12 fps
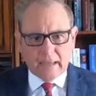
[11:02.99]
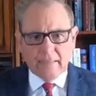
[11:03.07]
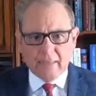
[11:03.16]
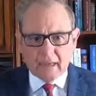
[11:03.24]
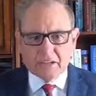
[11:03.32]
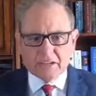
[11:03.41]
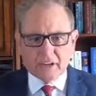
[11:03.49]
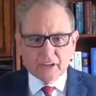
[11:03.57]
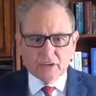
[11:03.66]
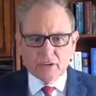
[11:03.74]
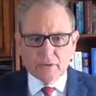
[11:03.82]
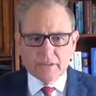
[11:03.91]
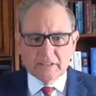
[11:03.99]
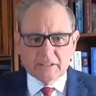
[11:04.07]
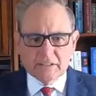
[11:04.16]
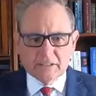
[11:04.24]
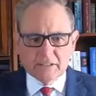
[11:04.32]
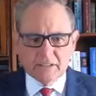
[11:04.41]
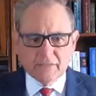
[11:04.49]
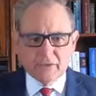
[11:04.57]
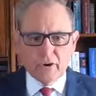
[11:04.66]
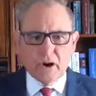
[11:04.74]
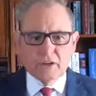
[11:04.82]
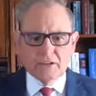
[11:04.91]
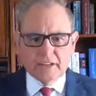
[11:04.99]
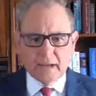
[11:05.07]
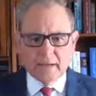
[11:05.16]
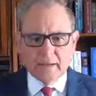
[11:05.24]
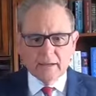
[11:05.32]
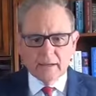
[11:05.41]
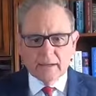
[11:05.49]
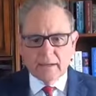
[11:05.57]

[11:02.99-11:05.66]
And then in 2 Corinthians it said, "For our sake,